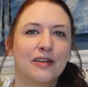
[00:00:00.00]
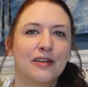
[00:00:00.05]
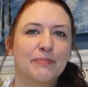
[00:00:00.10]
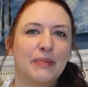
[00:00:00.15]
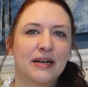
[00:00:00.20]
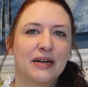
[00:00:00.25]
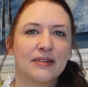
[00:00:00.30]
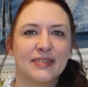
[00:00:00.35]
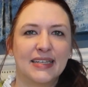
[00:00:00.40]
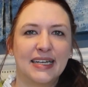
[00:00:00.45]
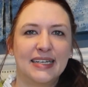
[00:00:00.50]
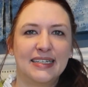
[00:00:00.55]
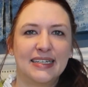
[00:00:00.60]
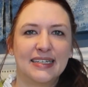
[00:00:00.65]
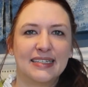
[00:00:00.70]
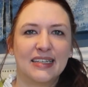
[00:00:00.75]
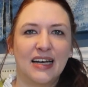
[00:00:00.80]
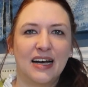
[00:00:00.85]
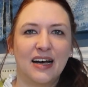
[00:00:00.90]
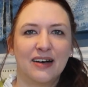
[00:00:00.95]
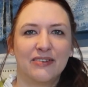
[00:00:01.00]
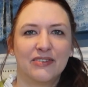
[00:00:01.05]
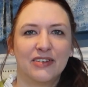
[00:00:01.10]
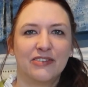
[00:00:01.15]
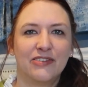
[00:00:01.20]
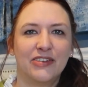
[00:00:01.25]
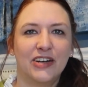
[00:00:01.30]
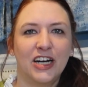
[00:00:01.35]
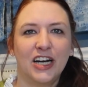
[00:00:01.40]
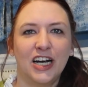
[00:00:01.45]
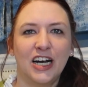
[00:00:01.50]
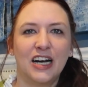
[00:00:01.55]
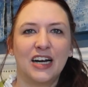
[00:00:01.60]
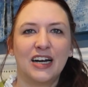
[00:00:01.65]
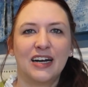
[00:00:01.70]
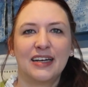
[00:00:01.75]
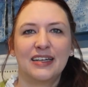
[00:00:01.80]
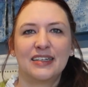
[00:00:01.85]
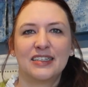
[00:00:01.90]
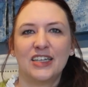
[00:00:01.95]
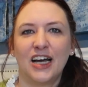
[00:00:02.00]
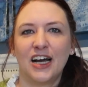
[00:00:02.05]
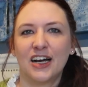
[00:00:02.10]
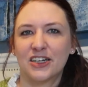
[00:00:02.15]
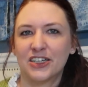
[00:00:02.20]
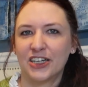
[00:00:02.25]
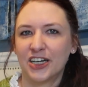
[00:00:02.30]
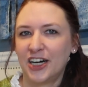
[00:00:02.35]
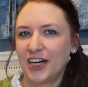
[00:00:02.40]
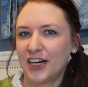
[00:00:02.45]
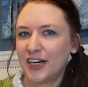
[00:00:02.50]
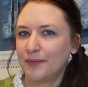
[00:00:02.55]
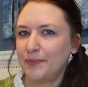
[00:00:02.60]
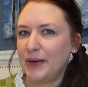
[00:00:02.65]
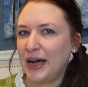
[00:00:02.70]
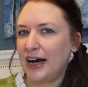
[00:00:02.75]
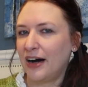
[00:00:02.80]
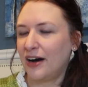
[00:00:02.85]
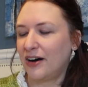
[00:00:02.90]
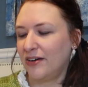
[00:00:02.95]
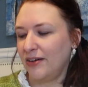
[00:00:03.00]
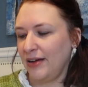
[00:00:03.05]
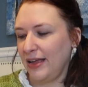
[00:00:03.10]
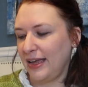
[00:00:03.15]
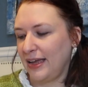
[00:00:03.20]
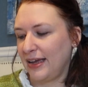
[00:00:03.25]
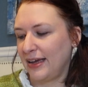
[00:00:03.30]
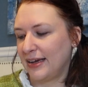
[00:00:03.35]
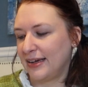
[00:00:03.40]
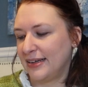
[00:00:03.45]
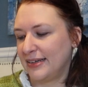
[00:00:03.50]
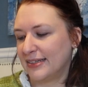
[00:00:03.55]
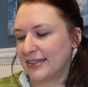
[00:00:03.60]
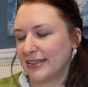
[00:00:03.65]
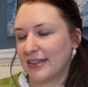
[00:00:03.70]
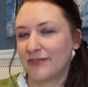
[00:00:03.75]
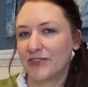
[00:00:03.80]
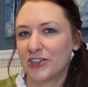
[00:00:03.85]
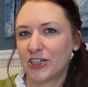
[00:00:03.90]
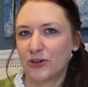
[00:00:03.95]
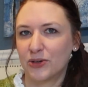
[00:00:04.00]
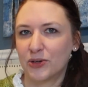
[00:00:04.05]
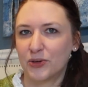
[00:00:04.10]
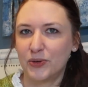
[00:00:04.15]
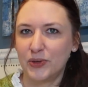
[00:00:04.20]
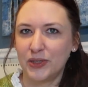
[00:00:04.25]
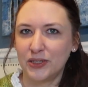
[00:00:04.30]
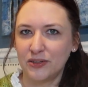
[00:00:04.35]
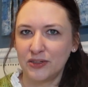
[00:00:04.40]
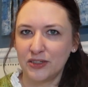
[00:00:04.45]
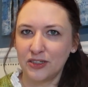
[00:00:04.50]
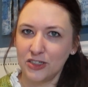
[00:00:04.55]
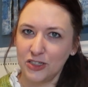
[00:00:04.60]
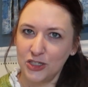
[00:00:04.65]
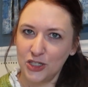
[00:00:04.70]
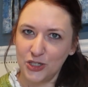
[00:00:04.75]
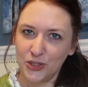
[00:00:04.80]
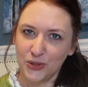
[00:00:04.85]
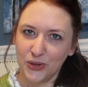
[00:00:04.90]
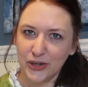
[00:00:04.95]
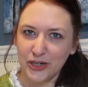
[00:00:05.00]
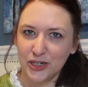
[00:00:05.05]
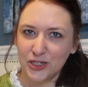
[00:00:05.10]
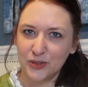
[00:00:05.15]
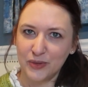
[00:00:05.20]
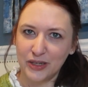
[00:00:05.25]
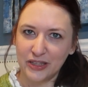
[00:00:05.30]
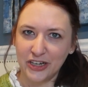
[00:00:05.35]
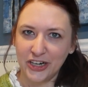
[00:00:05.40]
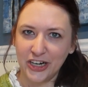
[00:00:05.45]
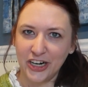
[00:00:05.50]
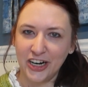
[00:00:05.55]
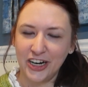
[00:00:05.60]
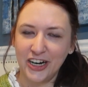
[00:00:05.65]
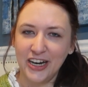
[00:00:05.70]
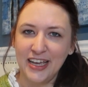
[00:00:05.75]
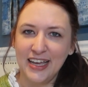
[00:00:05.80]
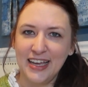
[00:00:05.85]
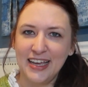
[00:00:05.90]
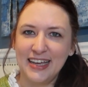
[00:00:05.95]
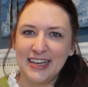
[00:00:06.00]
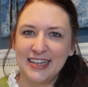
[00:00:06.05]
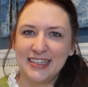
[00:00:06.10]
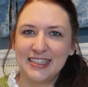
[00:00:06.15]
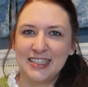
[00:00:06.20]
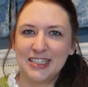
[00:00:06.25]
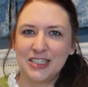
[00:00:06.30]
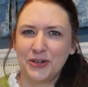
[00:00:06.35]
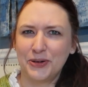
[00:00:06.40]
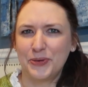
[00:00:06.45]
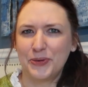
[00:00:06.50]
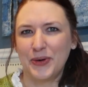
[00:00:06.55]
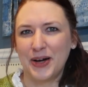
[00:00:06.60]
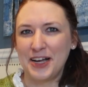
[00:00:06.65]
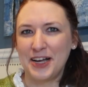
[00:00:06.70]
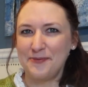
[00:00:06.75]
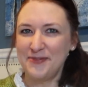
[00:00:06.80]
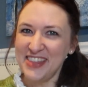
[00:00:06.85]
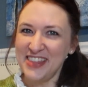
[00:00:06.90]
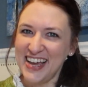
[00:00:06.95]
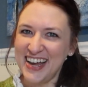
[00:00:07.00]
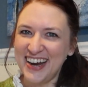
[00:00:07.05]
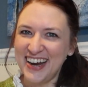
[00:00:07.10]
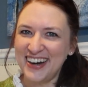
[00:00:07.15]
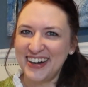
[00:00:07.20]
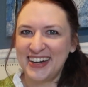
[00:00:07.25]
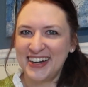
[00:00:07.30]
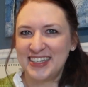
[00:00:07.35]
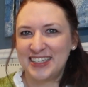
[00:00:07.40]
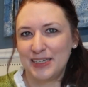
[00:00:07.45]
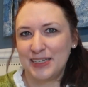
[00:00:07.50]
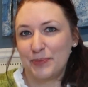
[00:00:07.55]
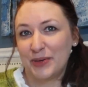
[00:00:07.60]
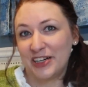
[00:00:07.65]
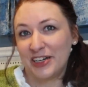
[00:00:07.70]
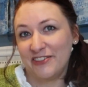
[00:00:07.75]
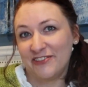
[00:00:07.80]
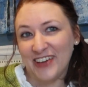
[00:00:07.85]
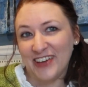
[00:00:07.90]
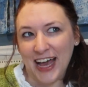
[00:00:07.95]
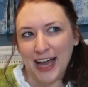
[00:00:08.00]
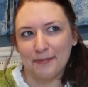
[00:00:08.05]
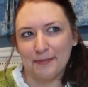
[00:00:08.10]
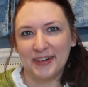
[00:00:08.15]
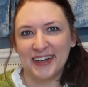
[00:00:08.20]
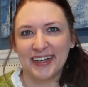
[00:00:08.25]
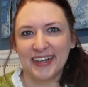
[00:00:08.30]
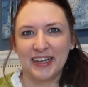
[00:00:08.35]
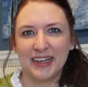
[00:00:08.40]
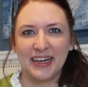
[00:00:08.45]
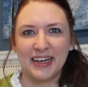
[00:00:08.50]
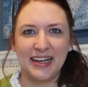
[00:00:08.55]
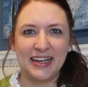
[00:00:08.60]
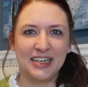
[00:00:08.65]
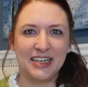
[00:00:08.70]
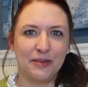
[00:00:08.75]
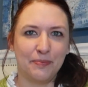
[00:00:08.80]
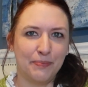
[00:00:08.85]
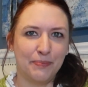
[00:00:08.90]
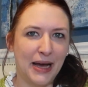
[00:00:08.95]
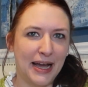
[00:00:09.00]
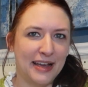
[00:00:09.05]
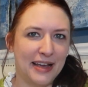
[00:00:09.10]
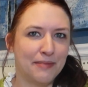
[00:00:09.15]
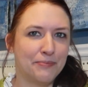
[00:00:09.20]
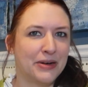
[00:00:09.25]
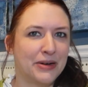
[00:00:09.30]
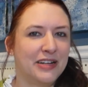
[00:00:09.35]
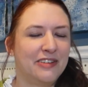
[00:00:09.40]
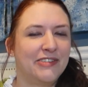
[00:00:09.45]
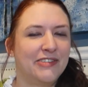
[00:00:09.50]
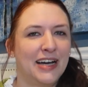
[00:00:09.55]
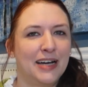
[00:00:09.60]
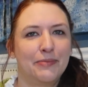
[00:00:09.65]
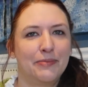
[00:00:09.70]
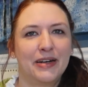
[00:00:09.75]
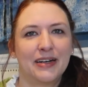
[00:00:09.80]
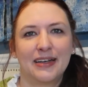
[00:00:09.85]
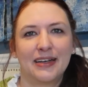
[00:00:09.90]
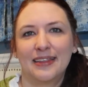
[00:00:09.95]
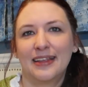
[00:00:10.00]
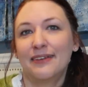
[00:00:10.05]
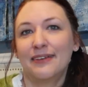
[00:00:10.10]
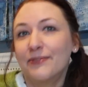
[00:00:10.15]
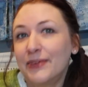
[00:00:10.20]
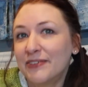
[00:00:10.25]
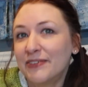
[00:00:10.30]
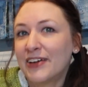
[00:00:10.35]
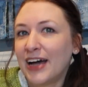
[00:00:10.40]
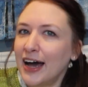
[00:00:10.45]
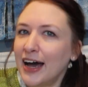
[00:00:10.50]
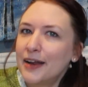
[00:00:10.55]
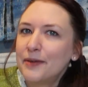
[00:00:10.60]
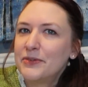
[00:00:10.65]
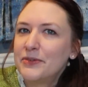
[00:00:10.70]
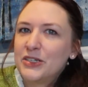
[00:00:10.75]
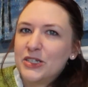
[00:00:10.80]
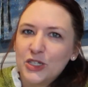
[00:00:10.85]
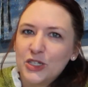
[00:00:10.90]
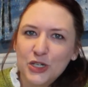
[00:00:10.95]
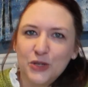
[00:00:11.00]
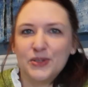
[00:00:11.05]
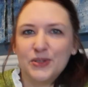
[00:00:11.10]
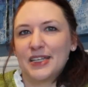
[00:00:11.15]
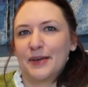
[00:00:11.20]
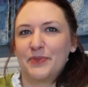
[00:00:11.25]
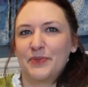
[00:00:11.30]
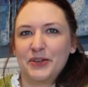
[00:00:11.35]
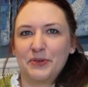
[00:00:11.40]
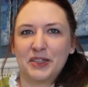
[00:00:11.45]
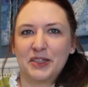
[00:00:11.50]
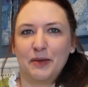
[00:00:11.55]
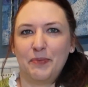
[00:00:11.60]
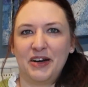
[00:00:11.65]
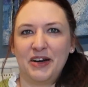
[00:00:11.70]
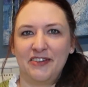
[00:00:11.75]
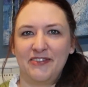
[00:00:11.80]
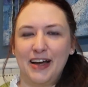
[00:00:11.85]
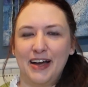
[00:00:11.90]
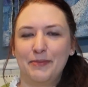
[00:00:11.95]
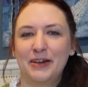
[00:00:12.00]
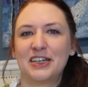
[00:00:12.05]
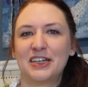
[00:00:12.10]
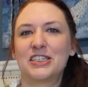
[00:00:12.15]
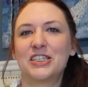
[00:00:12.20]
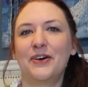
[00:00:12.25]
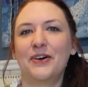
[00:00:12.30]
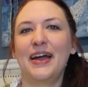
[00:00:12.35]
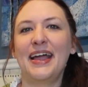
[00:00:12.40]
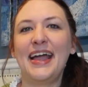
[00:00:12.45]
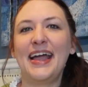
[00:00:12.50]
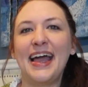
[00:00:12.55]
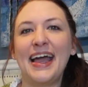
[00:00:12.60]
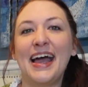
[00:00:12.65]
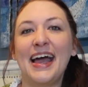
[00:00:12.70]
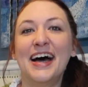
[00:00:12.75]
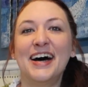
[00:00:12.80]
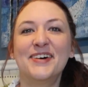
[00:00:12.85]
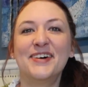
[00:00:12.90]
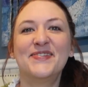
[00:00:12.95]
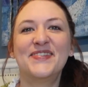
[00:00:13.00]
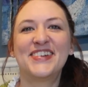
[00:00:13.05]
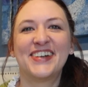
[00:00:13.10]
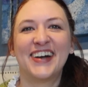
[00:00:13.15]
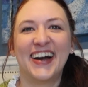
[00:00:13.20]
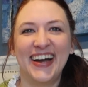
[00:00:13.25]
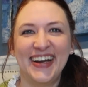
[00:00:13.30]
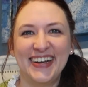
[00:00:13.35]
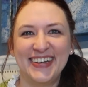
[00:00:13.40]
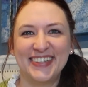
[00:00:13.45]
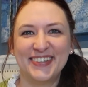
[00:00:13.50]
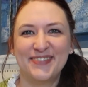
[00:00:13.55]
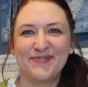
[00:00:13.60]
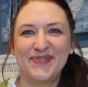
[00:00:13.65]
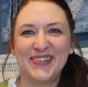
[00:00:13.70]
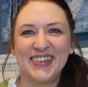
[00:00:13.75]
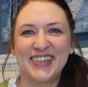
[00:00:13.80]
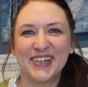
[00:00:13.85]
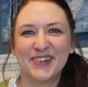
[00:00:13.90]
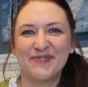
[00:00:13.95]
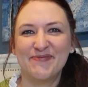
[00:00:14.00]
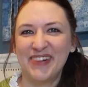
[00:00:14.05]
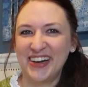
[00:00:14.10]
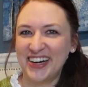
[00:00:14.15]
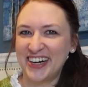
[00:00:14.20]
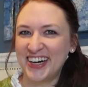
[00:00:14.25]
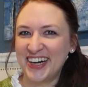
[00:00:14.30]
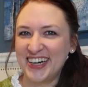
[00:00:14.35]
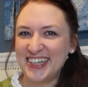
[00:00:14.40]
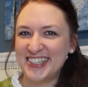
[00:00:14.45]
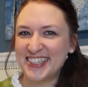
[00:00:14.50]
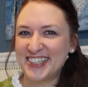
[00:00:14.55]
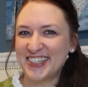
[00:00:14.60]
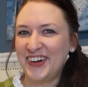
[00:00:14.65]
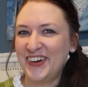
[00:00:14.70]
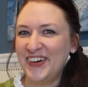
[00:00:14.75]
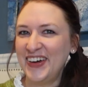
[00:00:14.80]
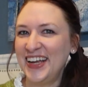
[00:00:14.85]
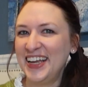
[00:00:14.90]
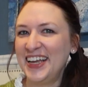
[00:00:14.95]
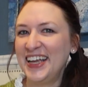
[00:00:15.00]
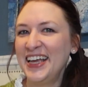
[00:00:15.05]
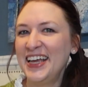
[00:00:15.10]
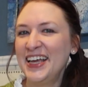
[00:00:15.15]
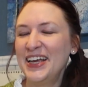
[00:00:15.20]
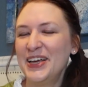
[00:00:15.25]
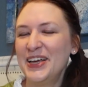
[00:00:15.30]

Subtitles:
bounce ideas off of her and talk to her about, and love to go to quilt stores with her. And so I'm there and I see pretty fabric and I end up buying pretty fabric, and then we've got to do something with the pretty fabric. So I am trying to become better at sewing,